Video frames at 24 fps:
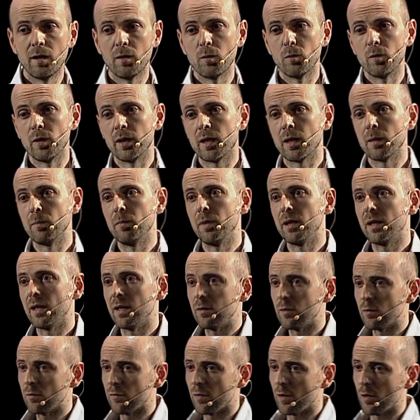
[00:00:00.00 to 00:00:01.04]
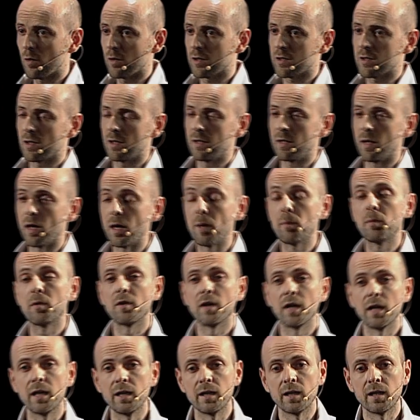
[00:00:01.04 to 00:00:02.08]
We can begin to focus on
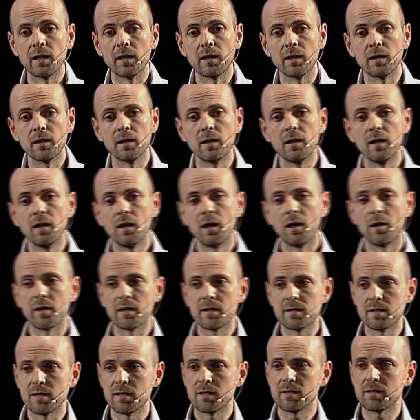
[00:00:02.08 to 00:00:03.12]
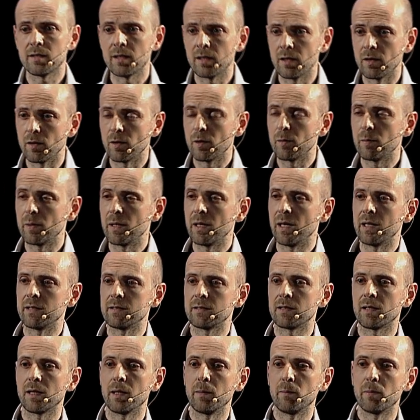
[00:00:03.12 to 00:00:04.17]
upgrading our existing urban
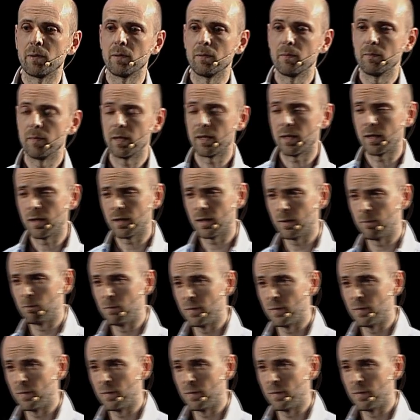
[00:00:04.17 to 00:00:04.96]
landscape, making them